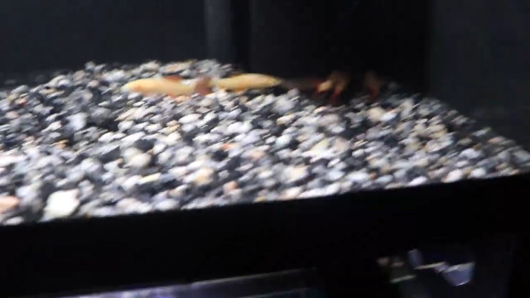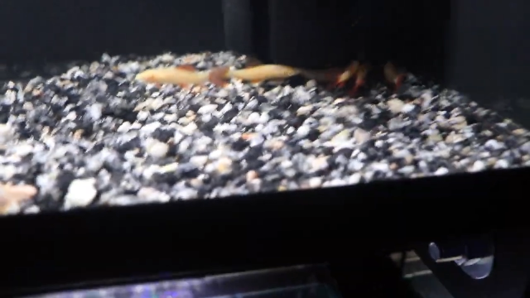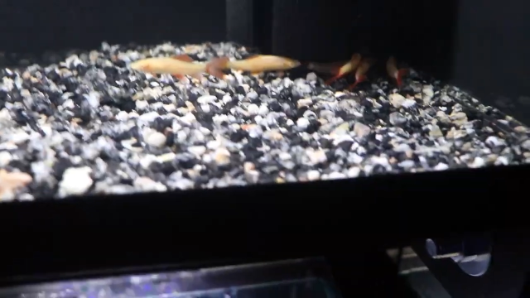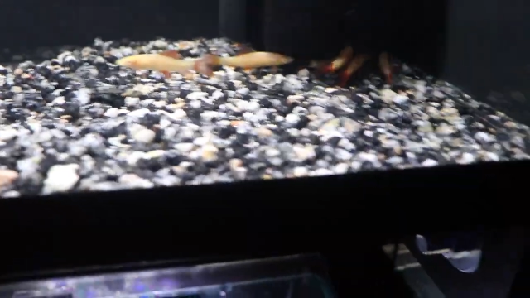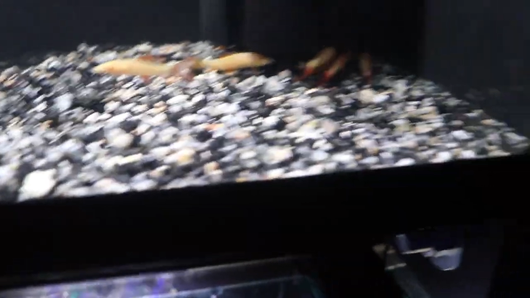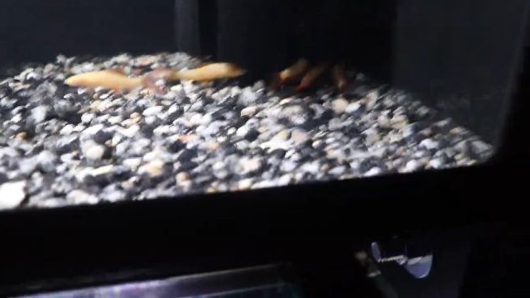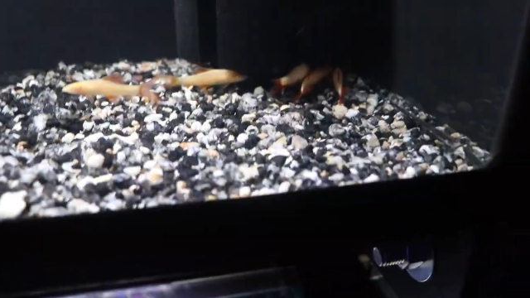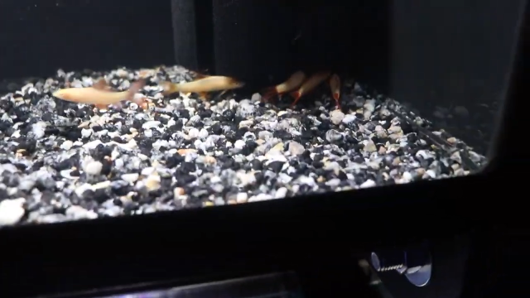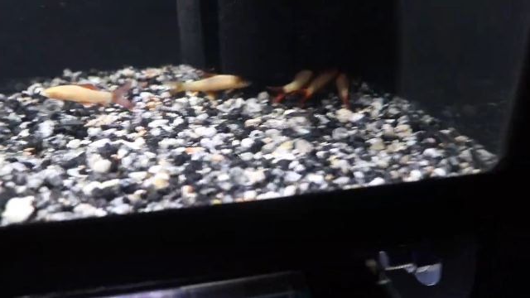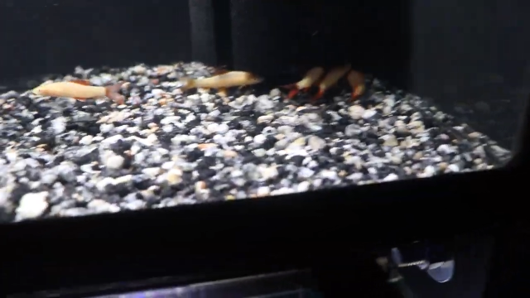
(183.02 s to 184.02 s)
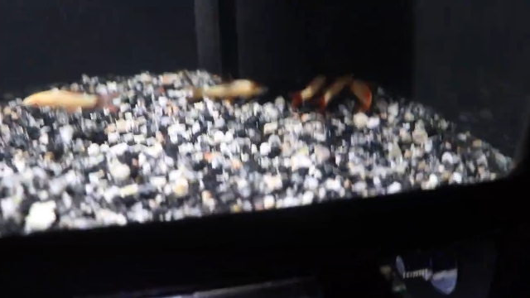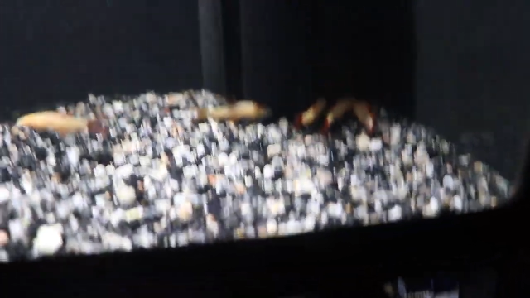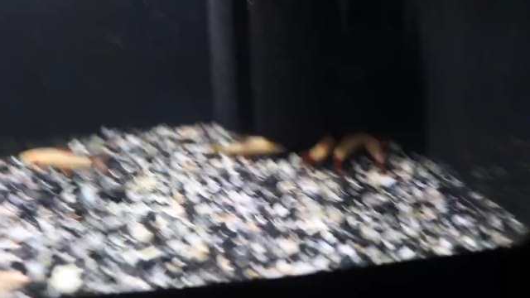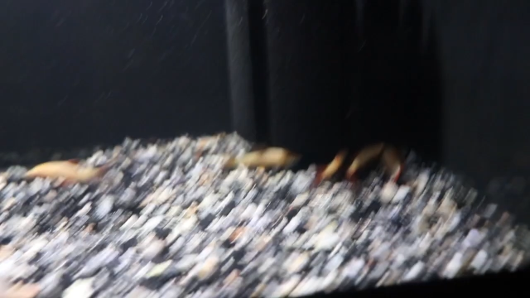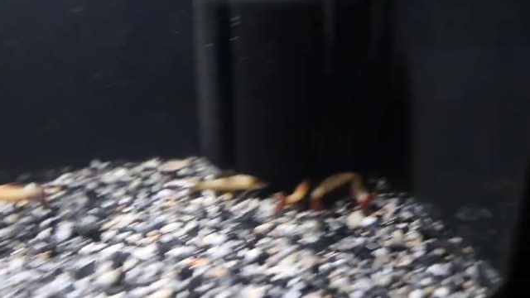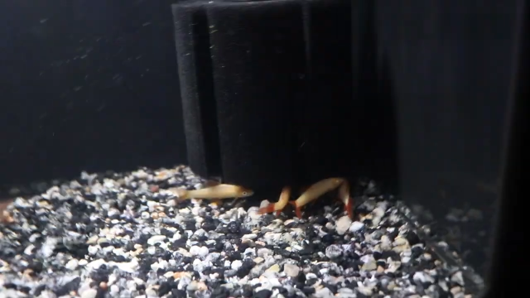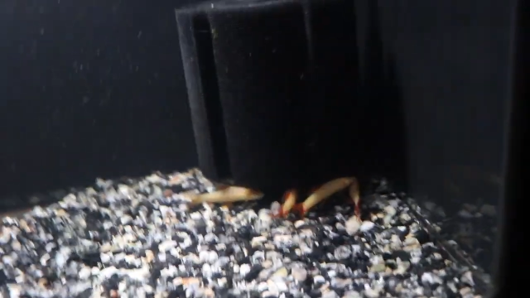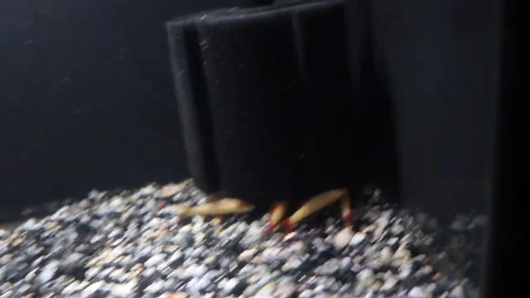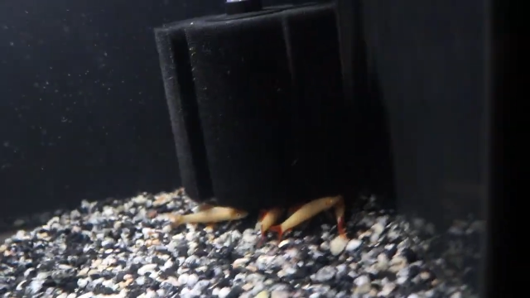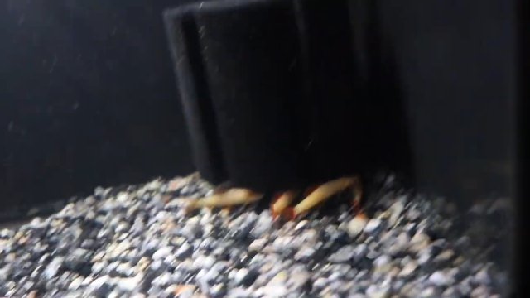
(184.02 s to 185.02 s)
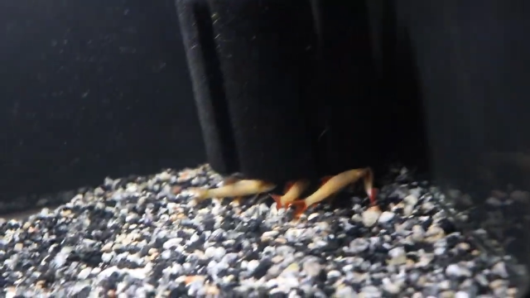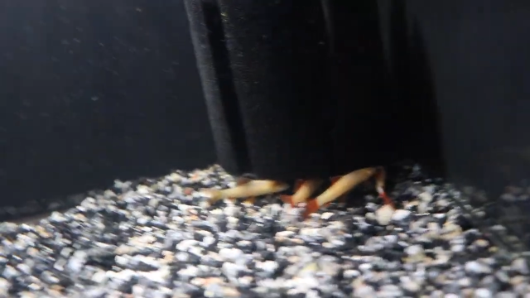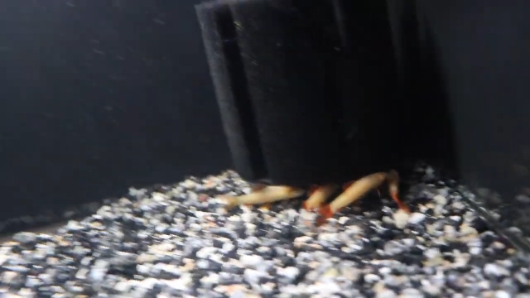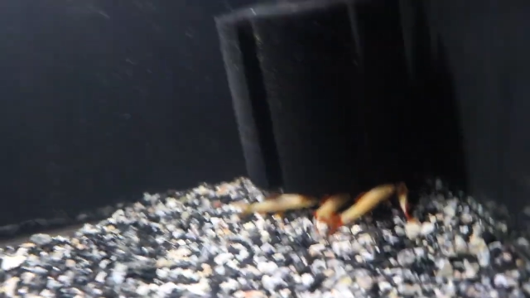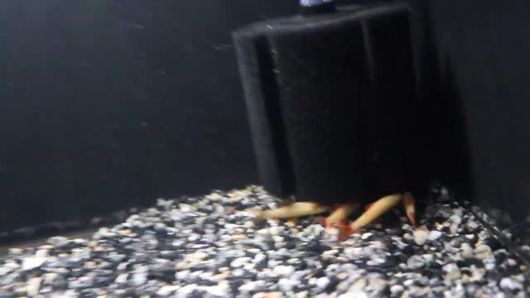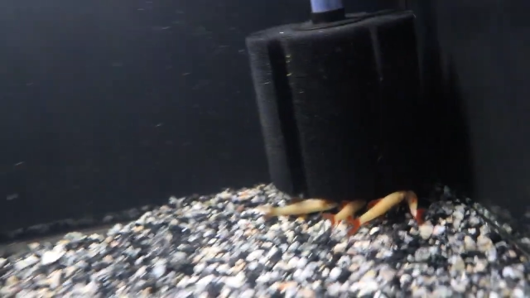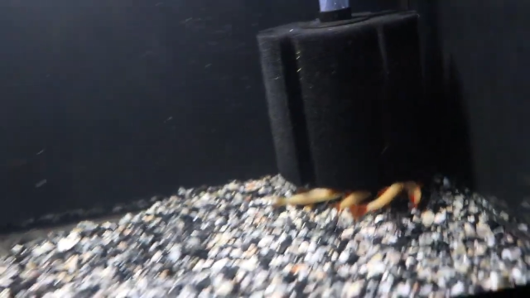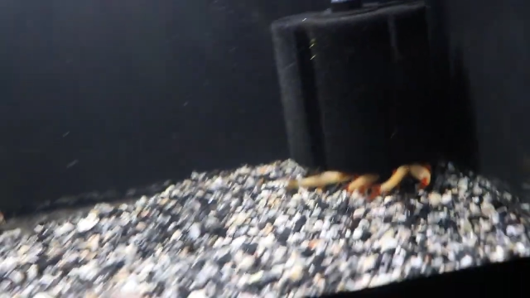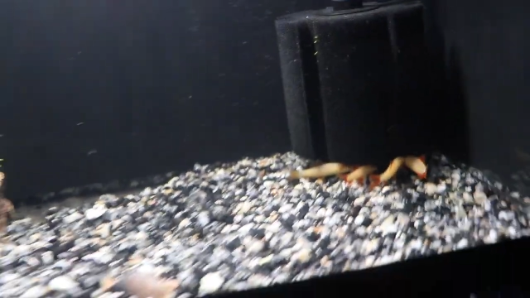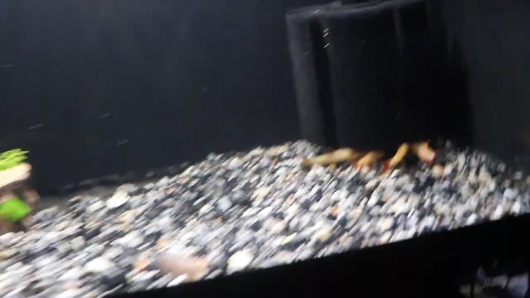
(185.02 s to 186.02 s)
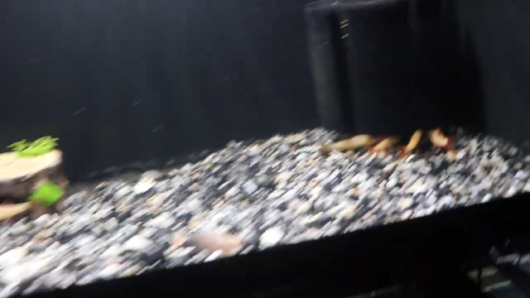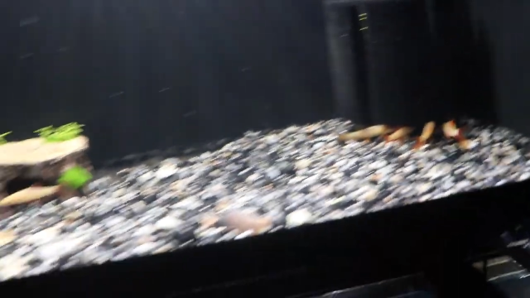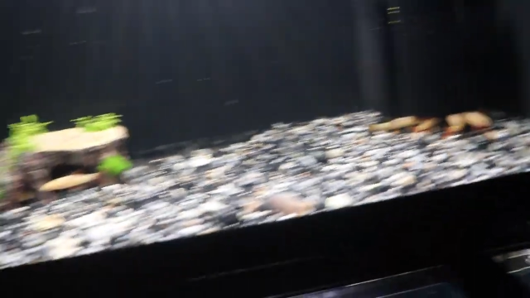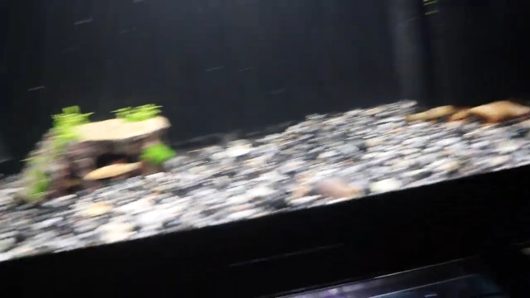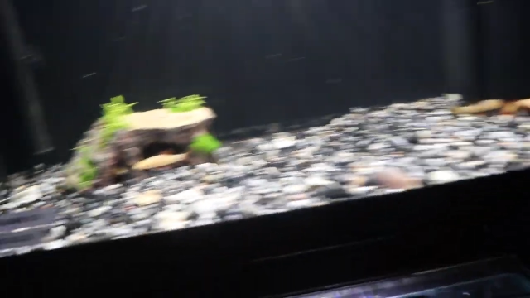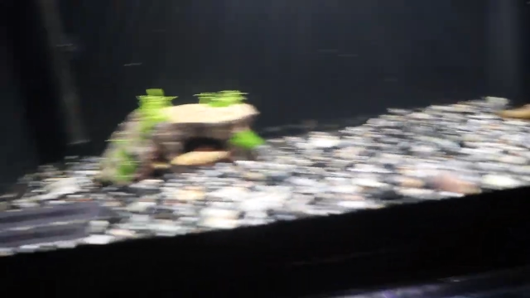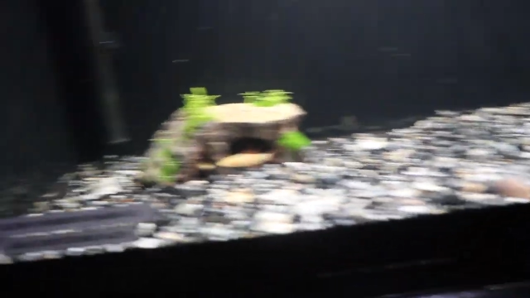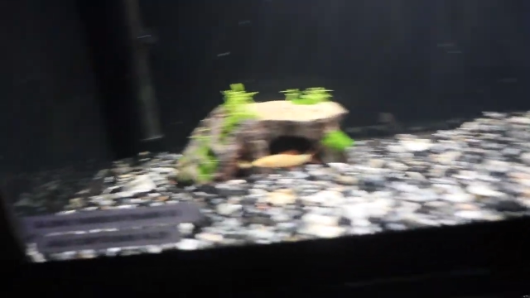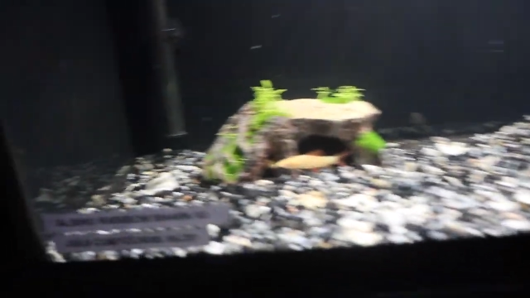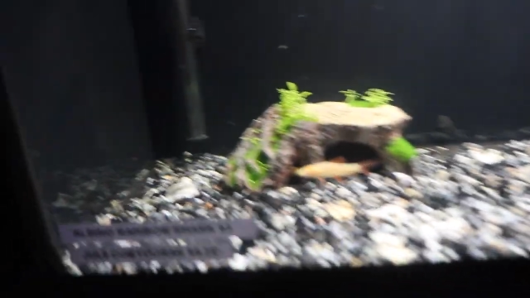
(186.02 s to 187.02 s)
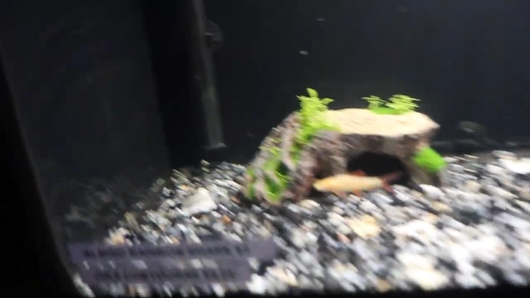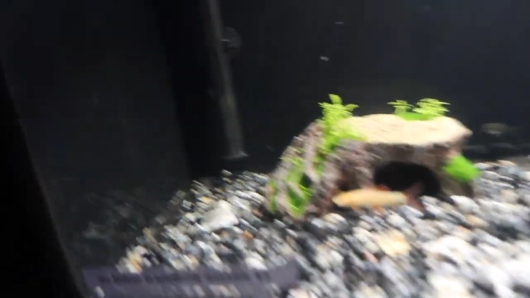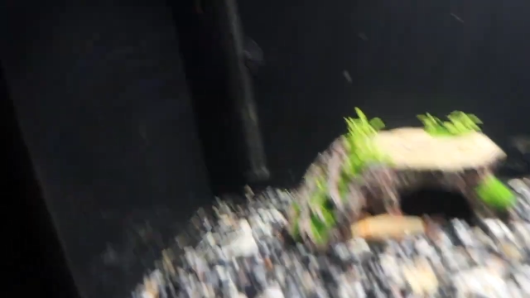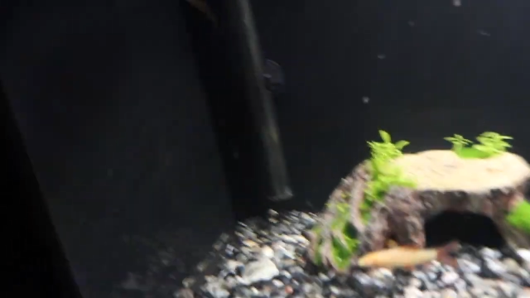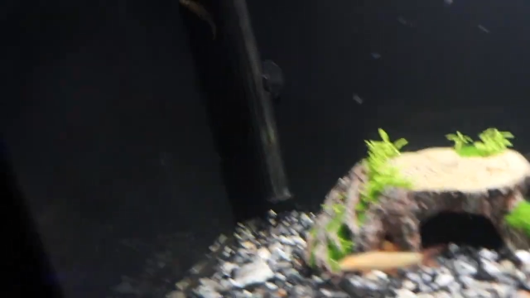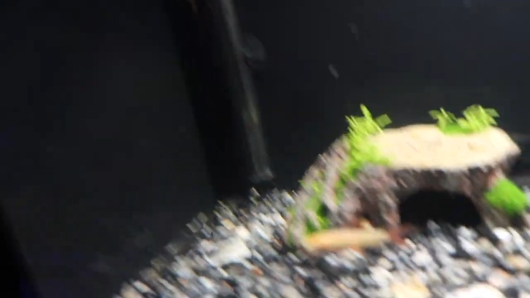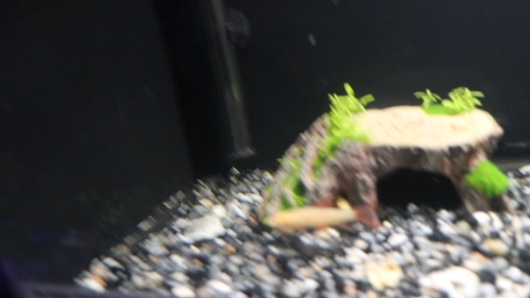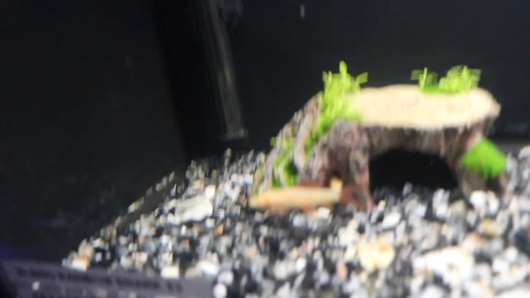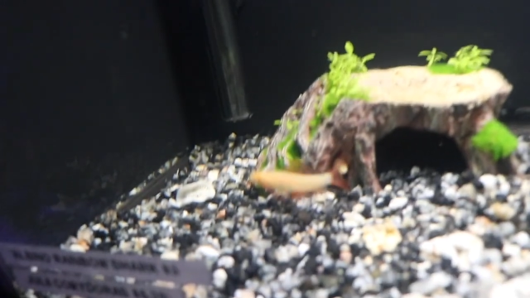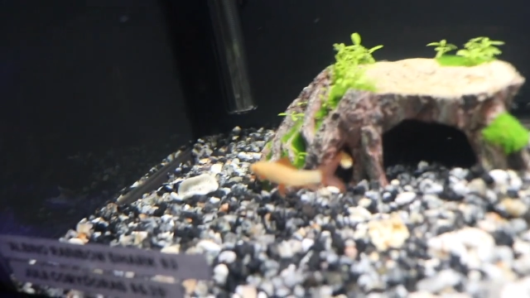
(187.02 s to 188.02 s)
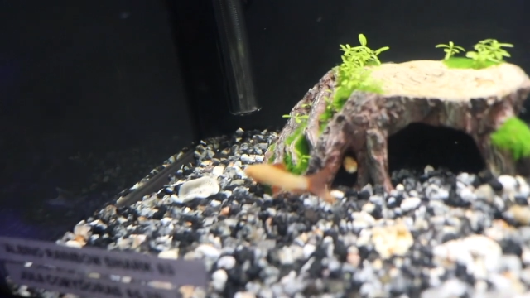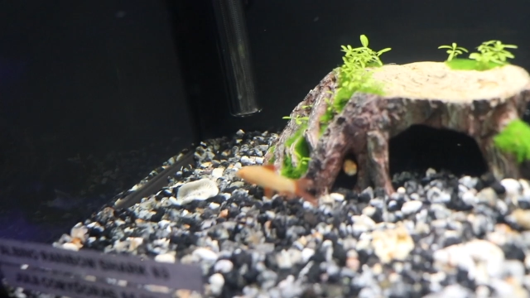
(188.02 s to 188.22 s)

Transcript: [unreadable: no face in view]